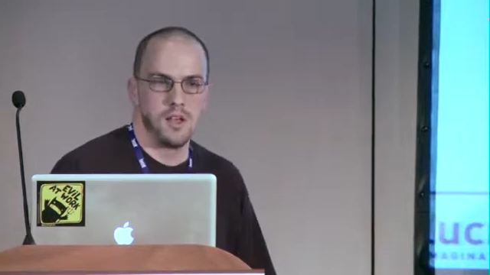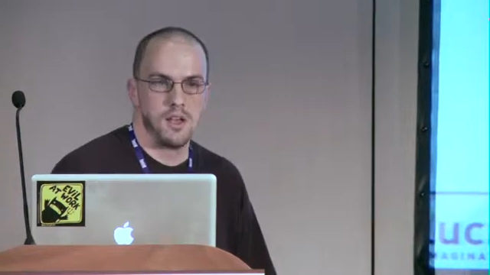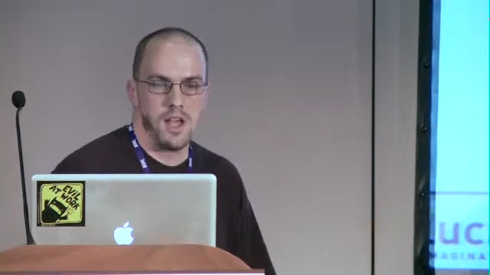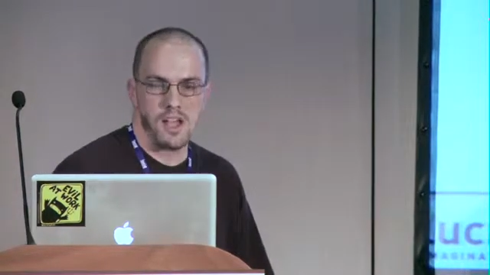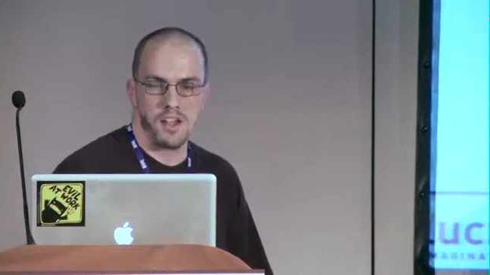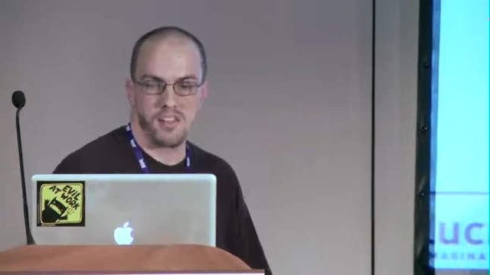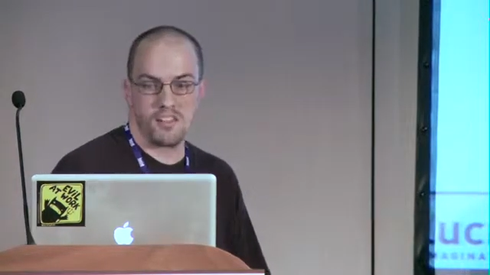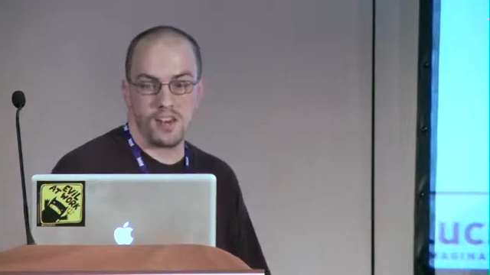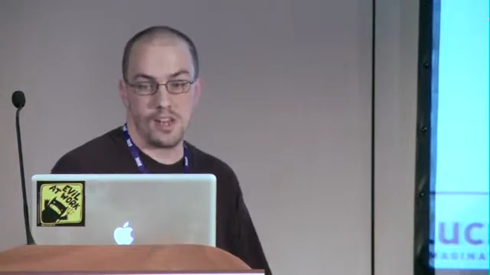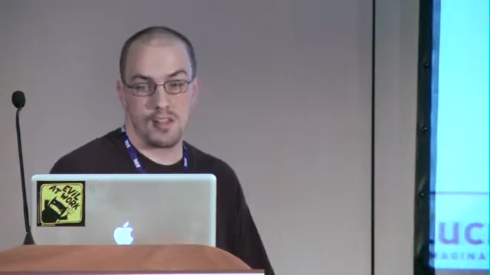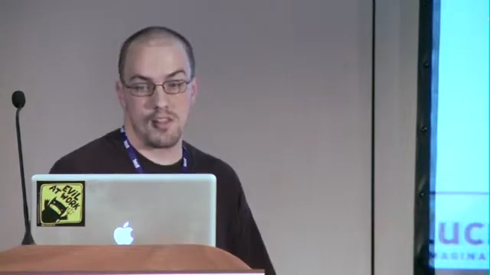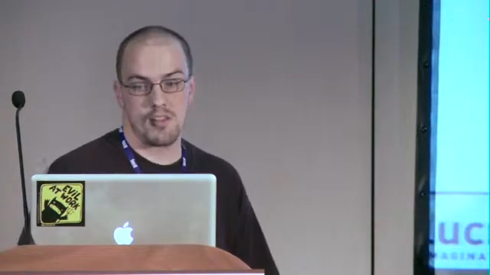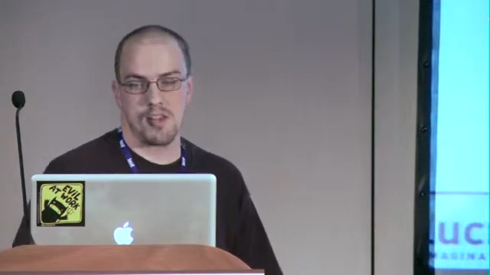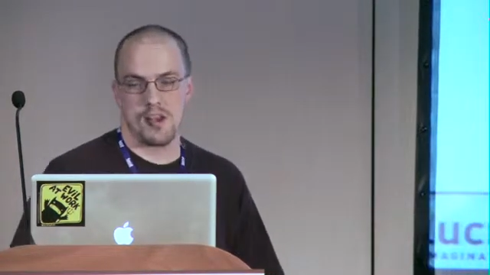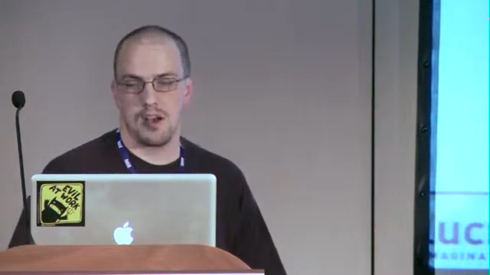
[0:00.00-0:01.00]

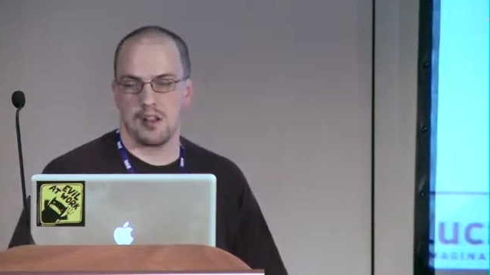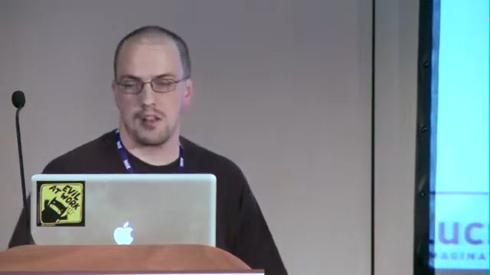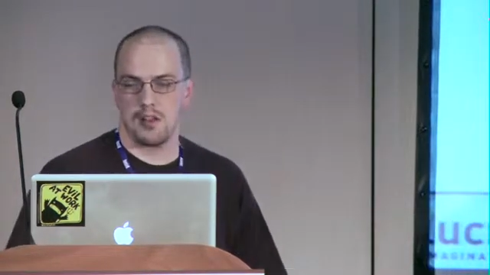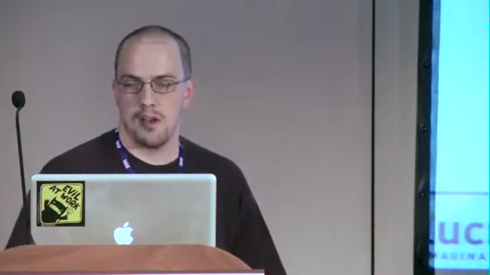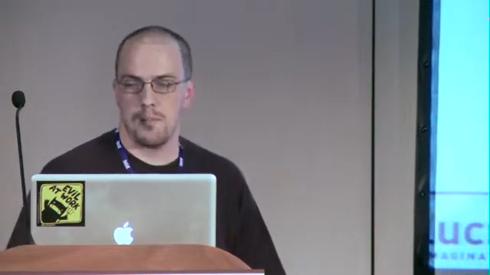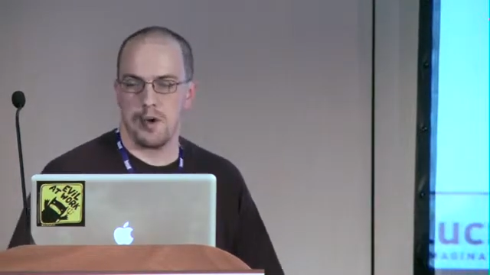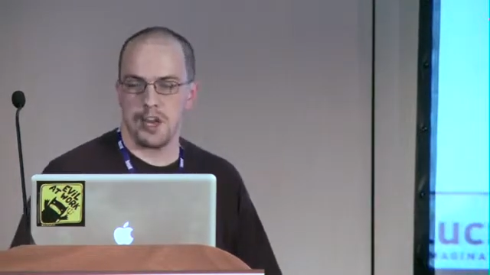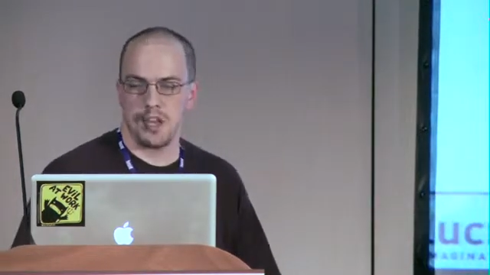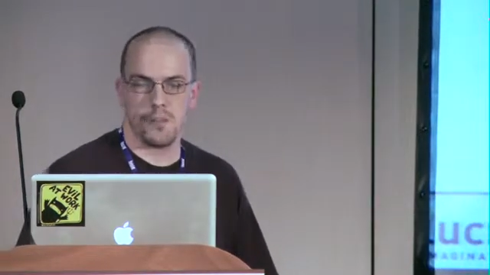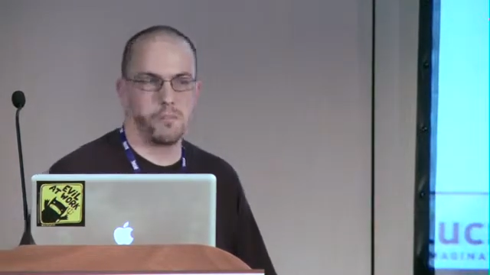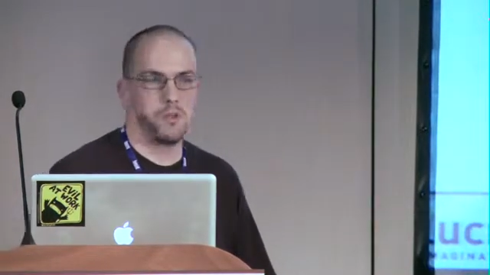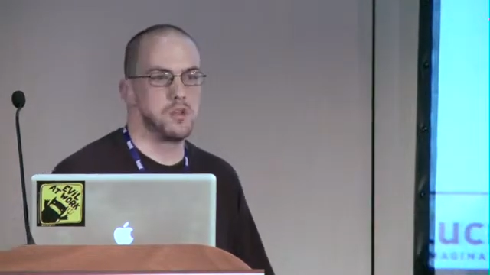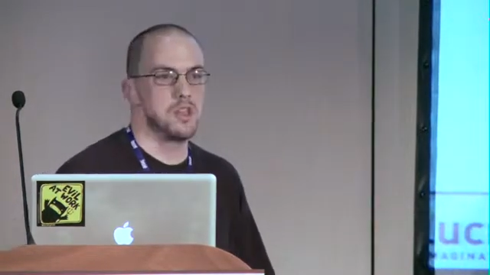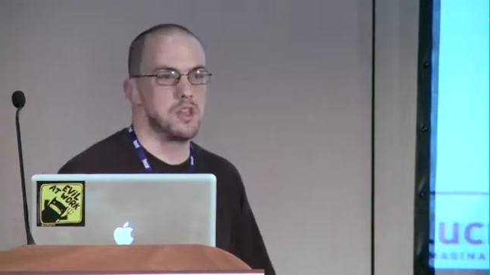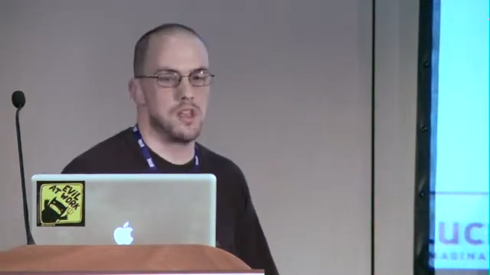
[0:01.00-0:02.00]
extracts that American
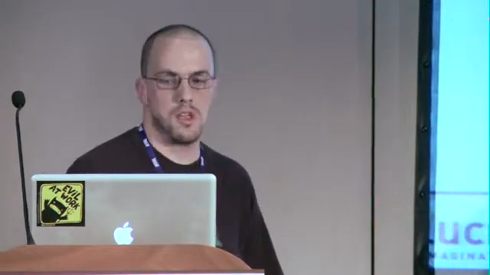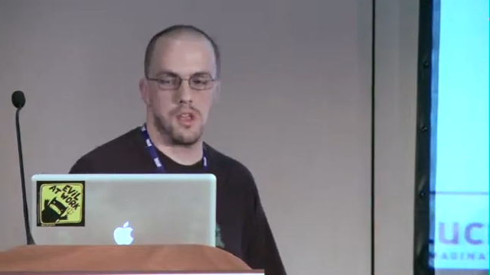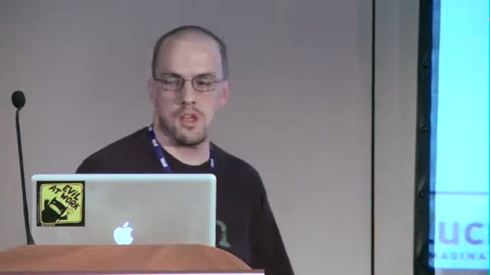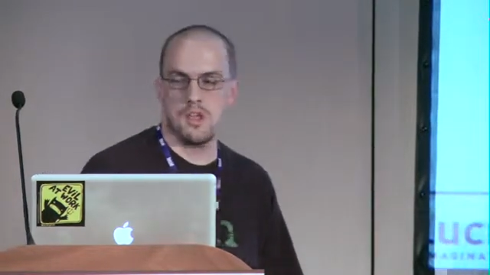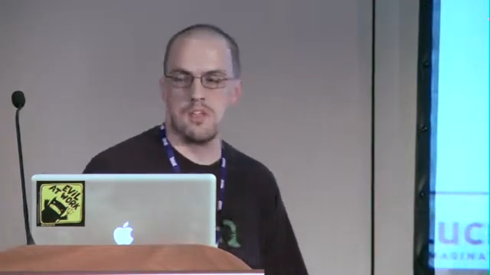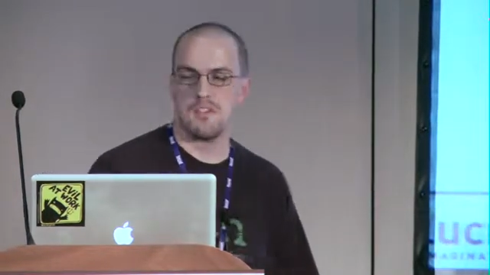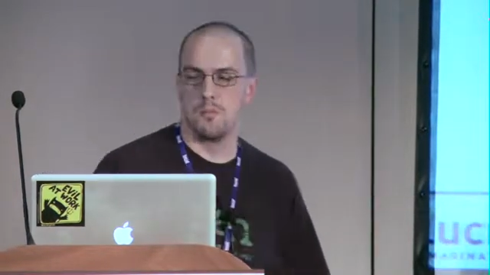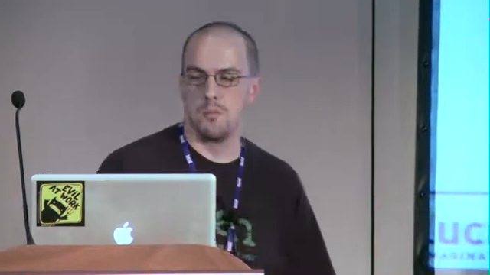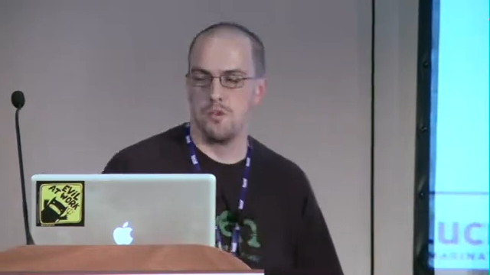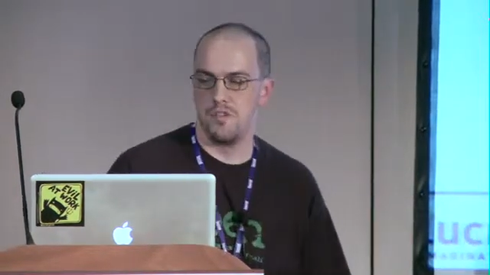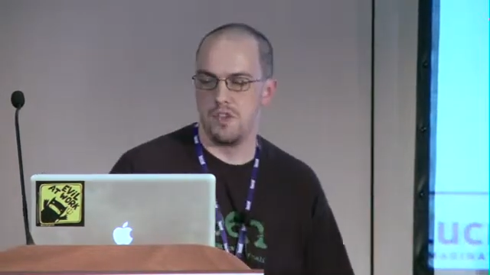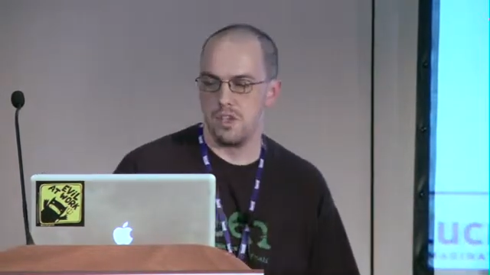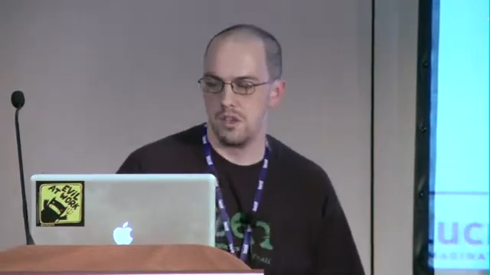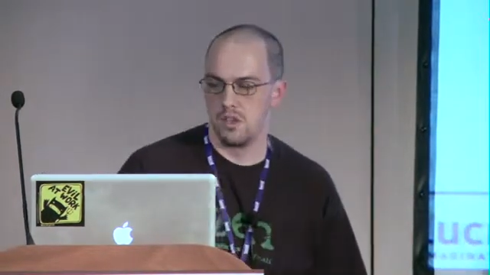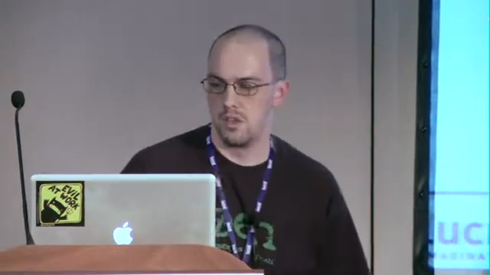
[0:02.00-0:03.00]
Beauty is a
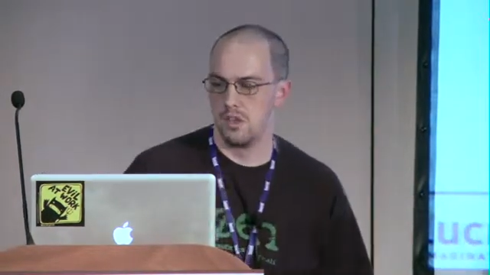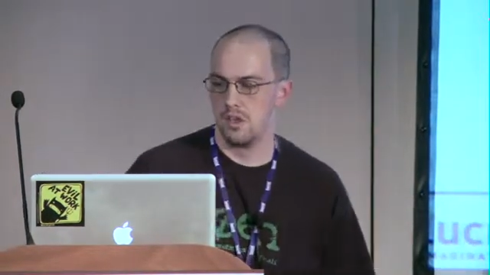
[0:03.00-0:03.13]
movie,